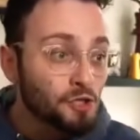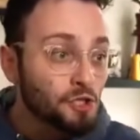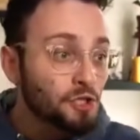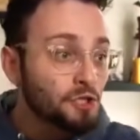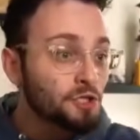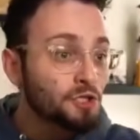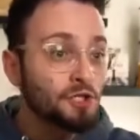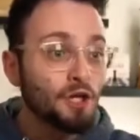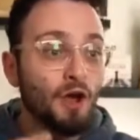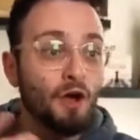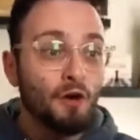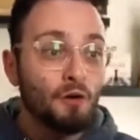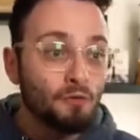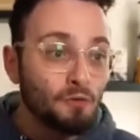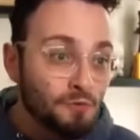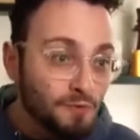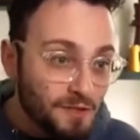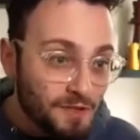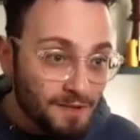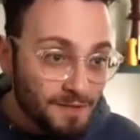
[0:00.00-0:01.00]
just
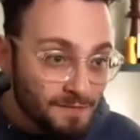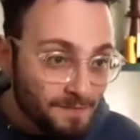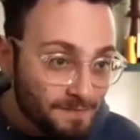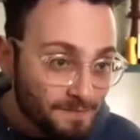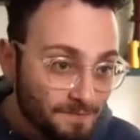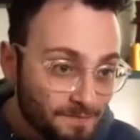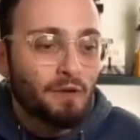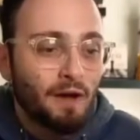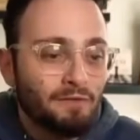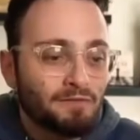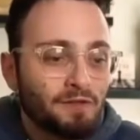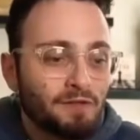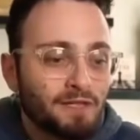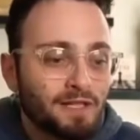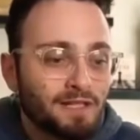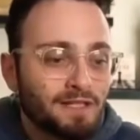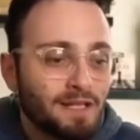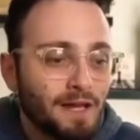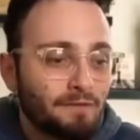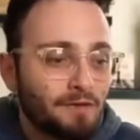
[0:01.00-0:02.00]
goes. So after
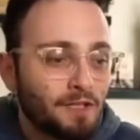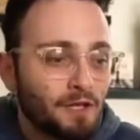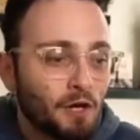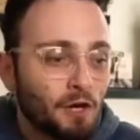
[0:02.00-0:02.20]
d7,